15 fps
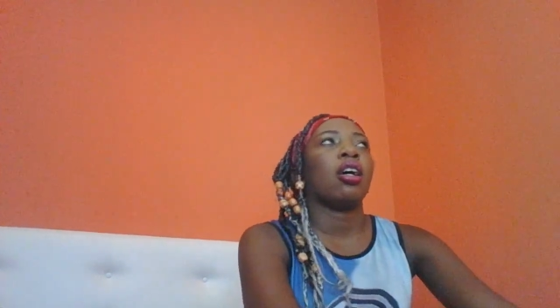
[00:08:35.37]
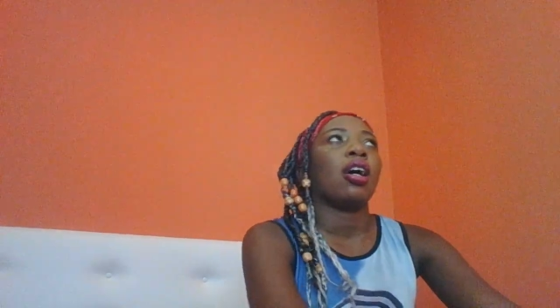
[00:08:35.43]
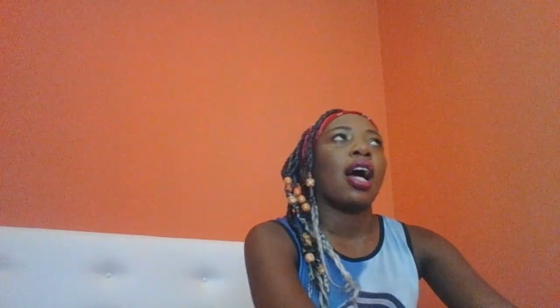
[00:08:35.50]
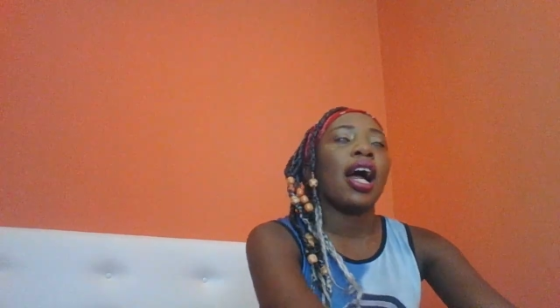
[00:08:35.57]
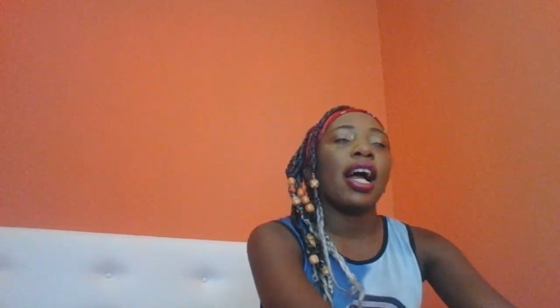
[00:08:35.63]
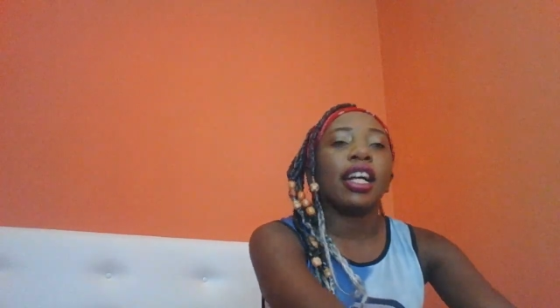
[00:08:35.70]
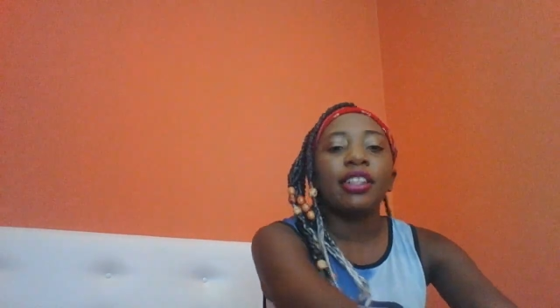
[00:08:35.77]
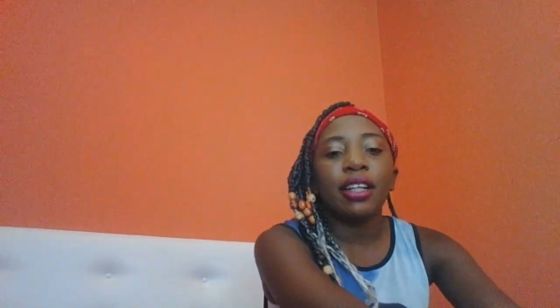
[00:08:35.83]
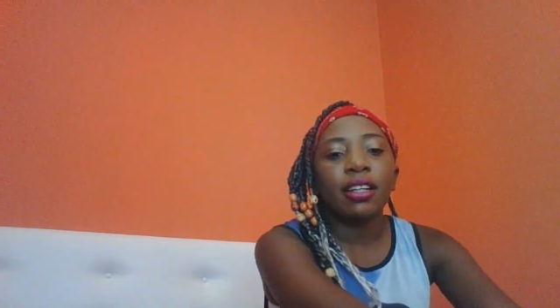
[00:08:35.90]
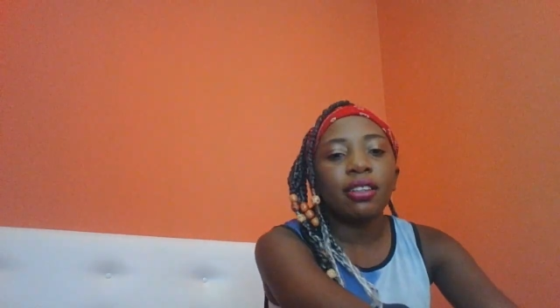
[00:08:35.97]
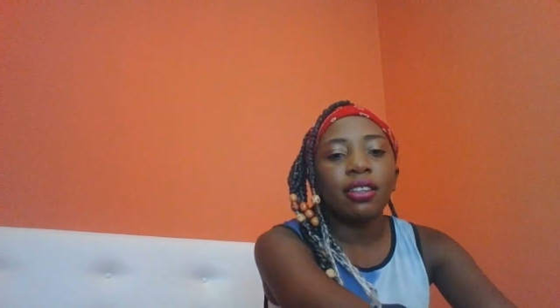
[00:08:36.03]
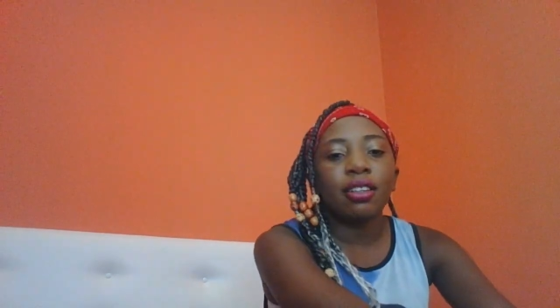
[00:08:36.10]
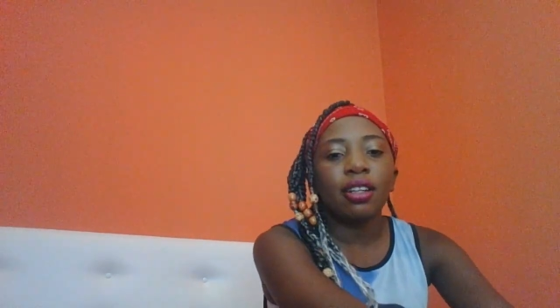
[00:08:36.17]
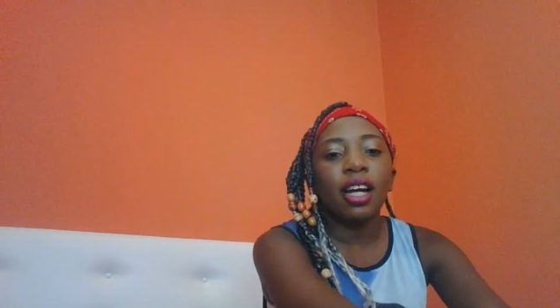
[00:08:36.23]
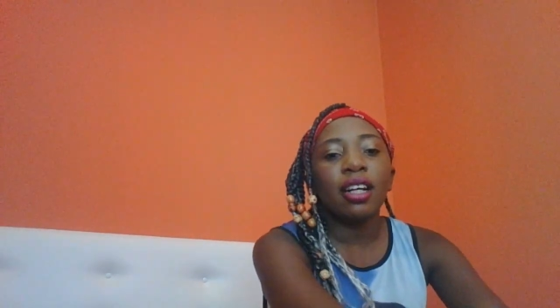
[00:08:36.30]
I
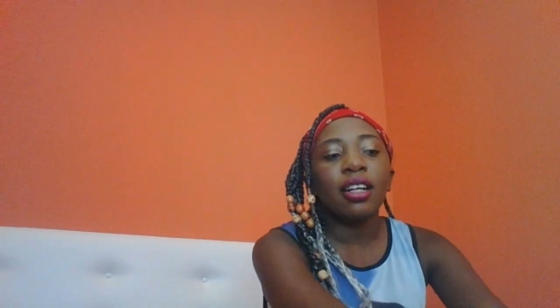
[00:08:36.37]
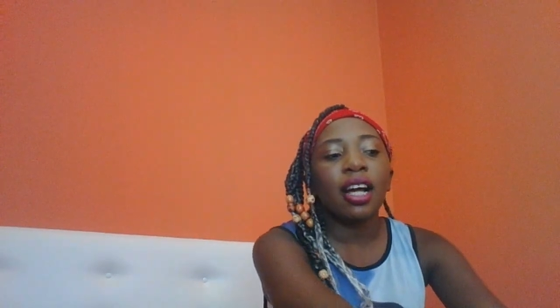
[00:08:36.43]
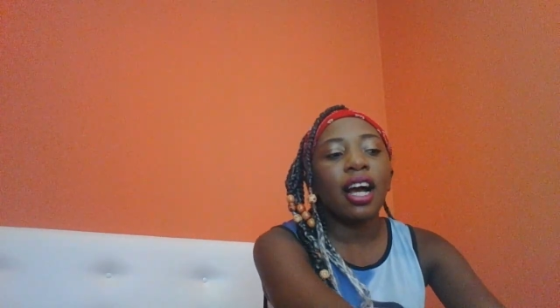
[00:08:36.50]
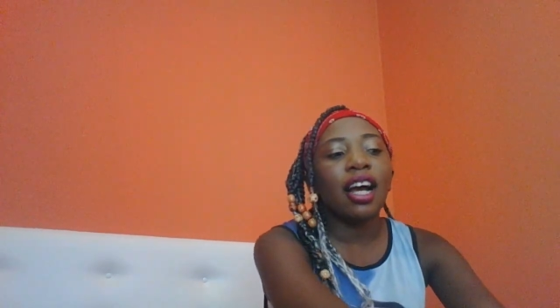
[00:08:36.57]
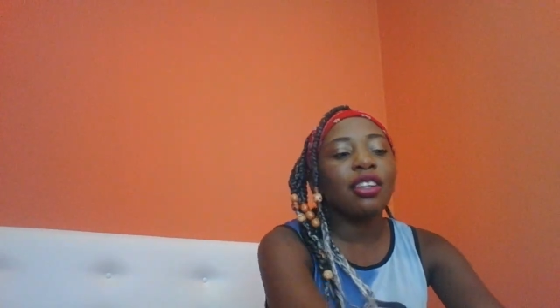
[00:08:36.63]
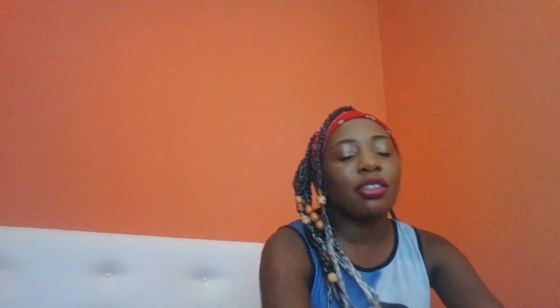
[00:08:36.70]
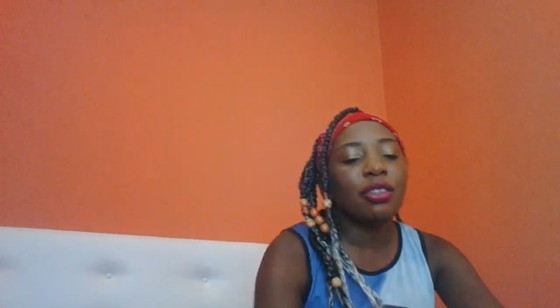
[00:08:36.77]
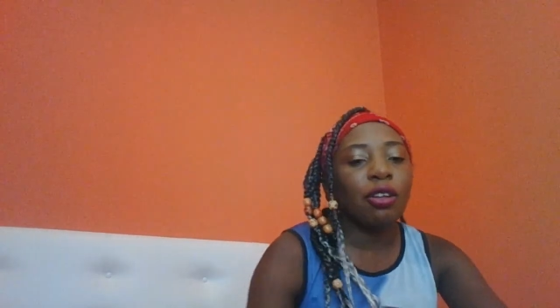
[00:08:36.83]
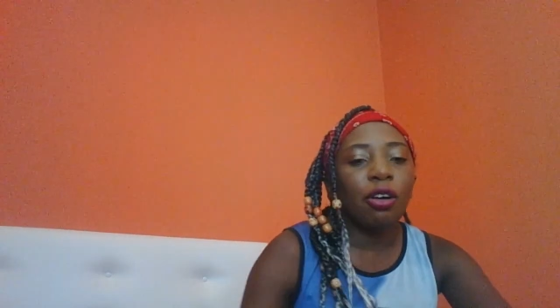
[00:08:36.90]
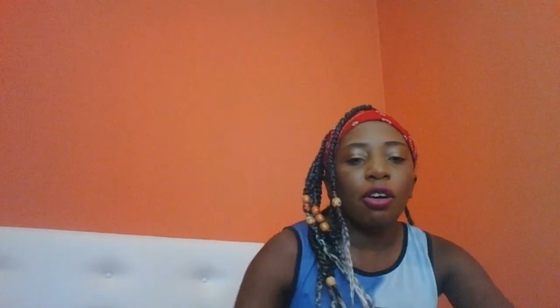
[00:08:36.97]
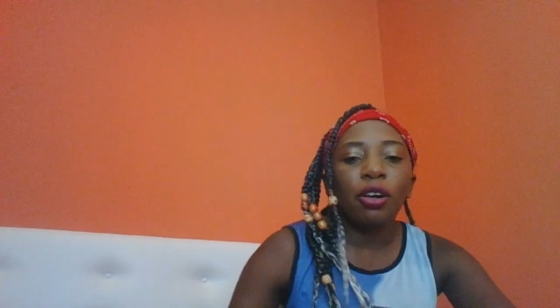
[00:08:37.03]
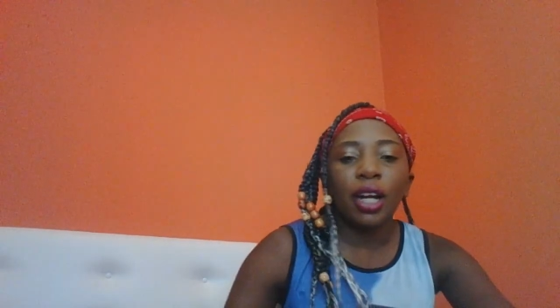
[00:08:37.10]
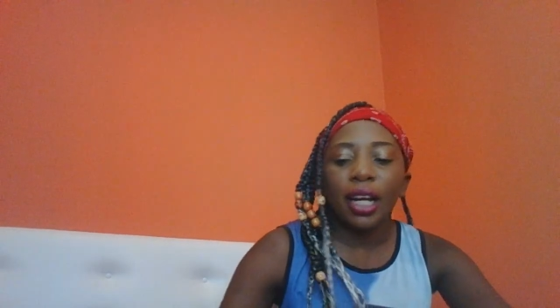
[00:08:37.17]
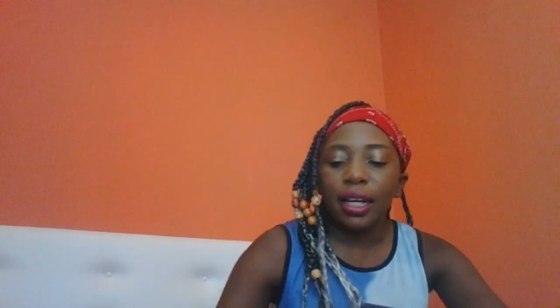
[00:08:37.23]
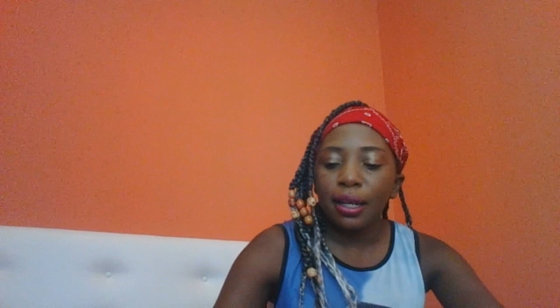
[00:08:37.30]
checked and I saw,
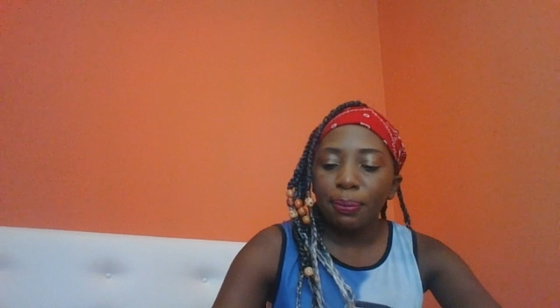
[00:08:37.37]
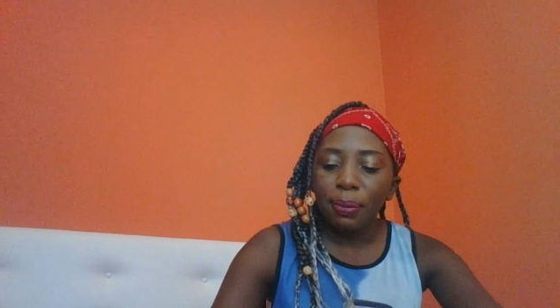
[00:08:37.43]
like,